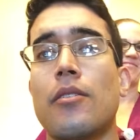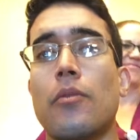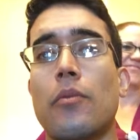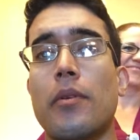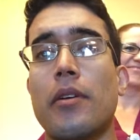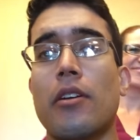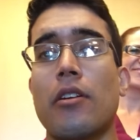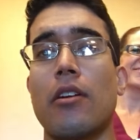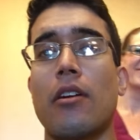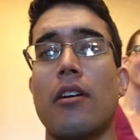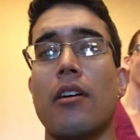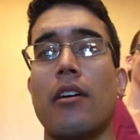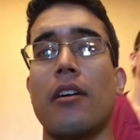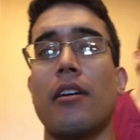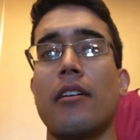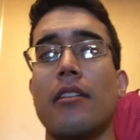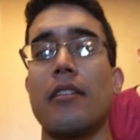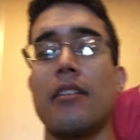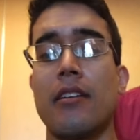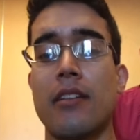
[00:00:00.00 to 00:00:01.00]
we are
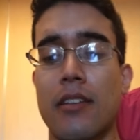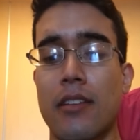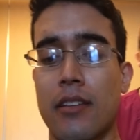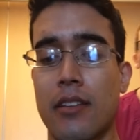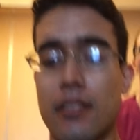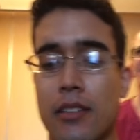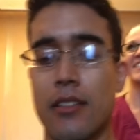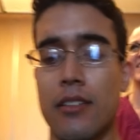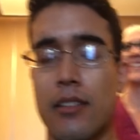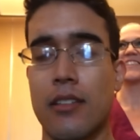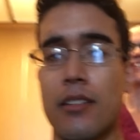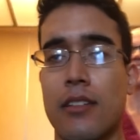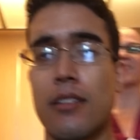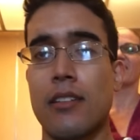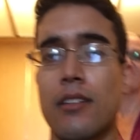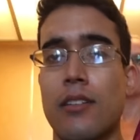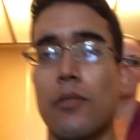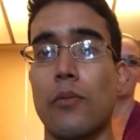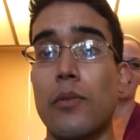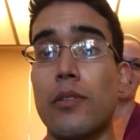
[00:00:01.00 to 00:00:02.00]
on
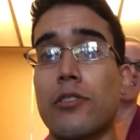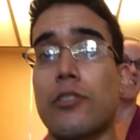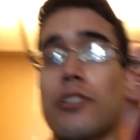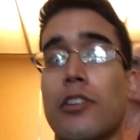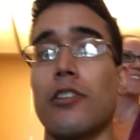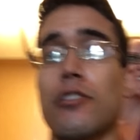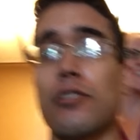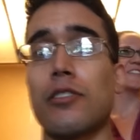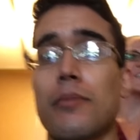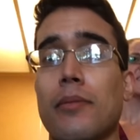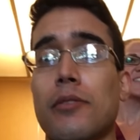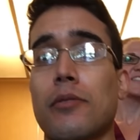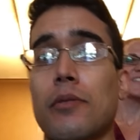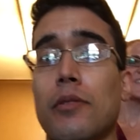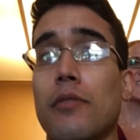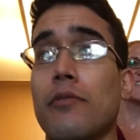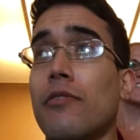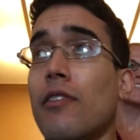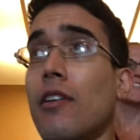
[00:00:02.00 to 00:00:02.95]
wheelchairs to make sure we don't